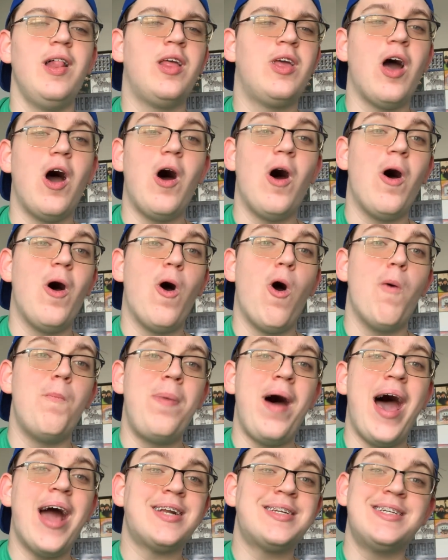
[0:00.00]
Go
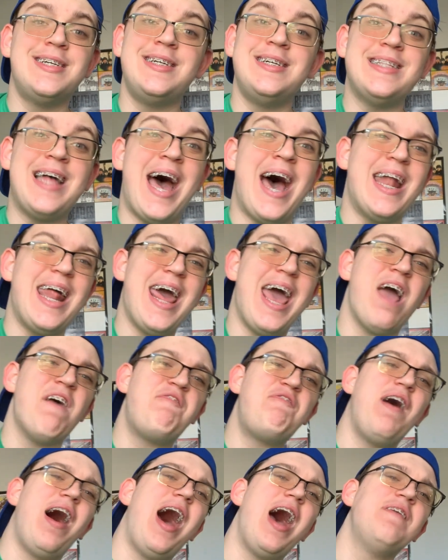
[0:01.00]
back to that
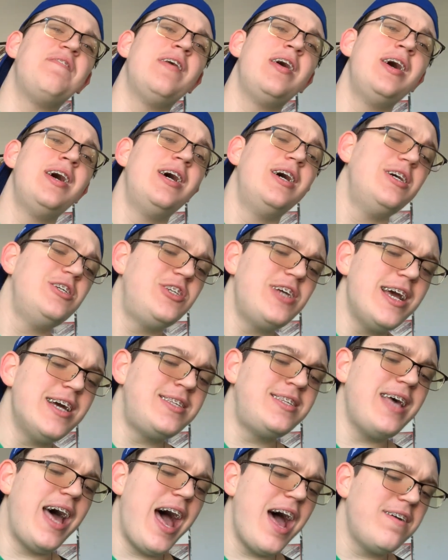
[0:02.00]
A5,
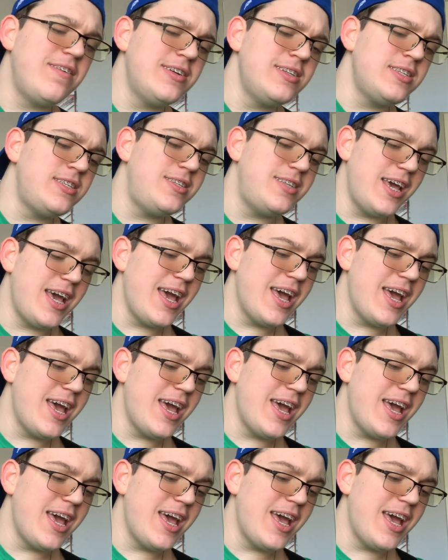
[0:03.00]
G7, C,